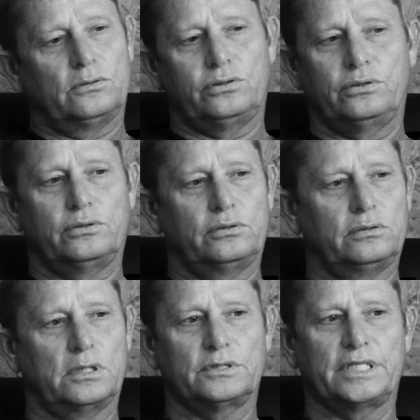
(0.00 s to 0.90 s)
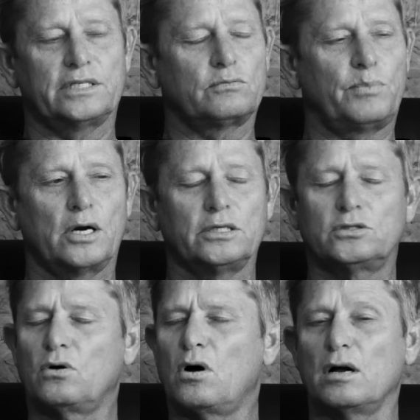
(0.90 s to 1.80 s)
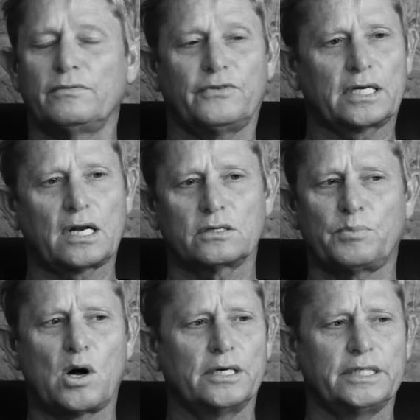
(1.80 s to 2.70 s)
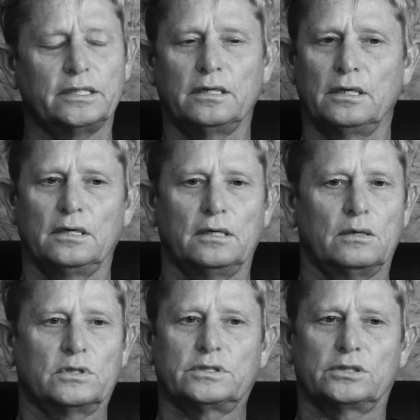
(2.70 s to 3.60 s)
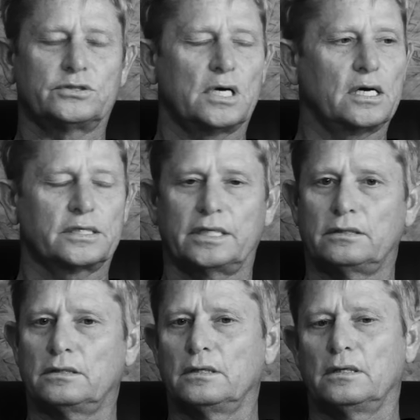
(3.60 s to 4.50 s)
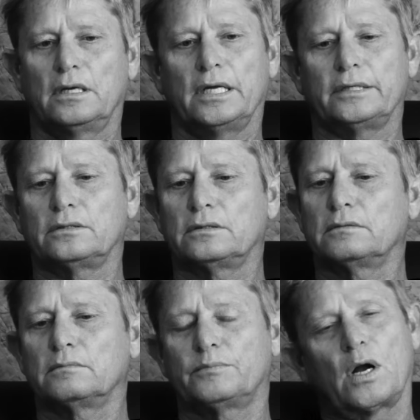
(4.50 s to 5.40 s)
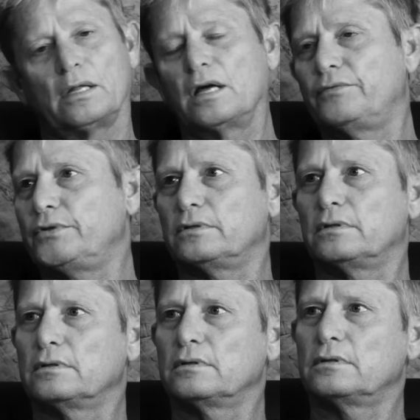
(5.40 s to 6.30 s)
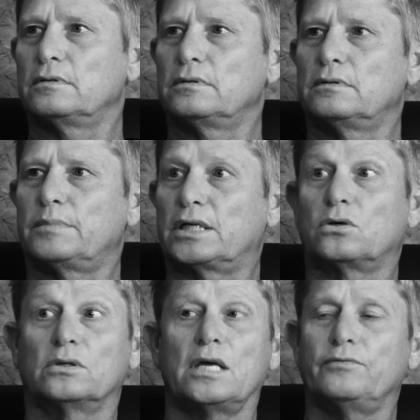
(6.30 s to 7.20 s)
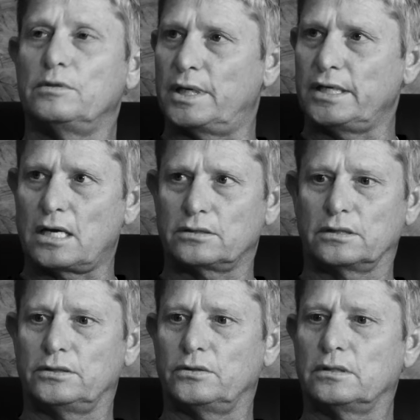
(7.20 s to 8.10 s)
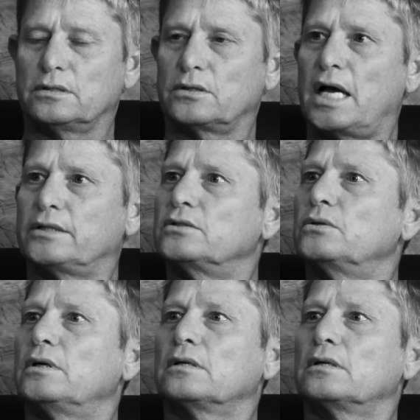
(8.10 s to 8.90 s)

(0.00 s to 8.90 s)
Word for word: I was the party so hard. Fucking, I was partying. Was the drugs. And, and bro, I love you. I told everybody I was going to do it, so I had to do